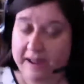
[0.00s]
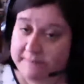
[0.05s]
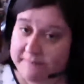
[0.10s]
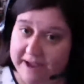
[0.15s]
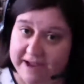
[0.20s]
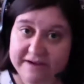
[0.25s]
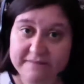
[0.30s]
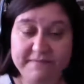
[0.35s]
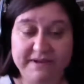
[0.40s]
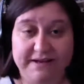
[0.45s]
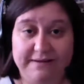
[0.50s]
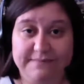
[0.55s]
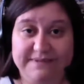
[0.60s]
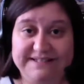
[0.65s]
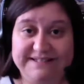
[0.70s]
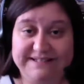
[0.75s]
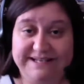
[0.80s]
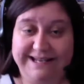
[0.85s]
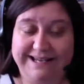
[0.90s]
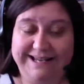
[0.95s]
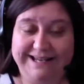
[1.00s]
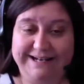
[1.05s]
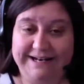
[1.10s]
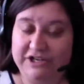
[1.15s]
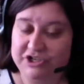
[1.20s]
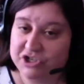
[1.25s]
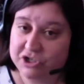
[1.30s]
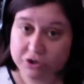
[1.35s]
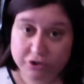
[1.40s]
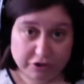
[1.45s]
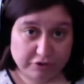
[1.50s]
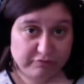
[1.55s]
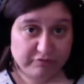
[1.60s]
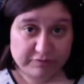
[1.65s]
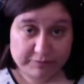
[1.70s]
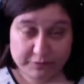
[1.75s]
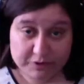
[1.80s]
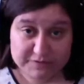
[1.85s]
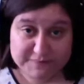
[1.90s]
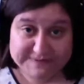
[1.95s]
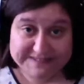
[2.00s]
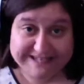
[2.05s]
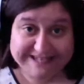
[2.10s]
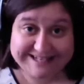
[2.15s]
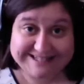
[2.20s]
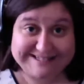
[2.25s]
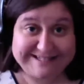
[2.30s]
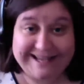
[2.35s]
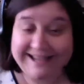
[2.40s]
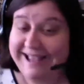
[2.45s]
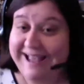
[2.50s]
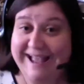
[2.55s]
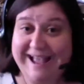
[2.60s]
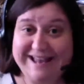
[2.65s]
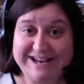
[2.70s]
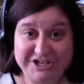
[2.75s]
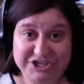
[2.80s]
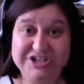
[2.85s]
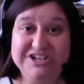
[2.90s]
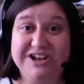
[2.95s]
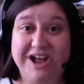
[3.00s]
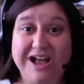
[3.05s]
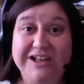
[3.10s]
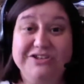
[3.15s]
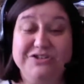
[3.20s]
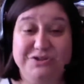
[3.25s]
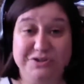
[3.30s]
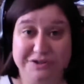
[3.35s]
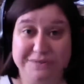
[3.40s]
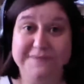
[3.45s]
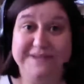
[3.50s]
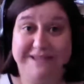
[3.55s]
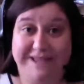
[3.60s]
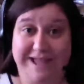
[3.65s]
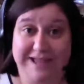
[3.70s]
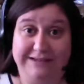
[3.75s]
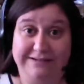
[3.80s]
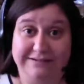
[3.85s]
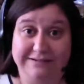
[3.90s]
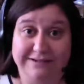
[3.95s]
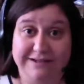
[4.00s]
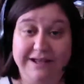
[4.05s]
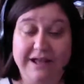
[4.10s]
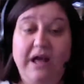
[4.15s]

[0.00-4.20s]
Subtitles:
I might have made a mistake and I should learn from those mistakes and I should not do them again.